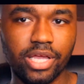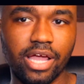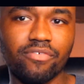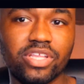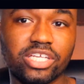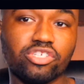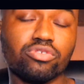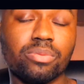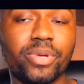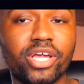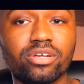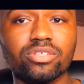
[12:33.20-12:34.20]
everything shows
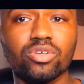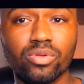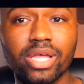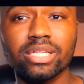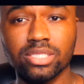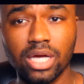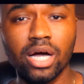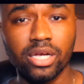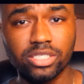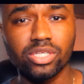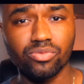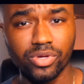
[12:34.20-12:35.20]
up here. So that's
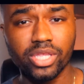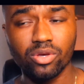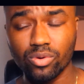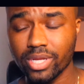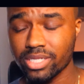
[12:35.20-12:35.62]
honestly really cool.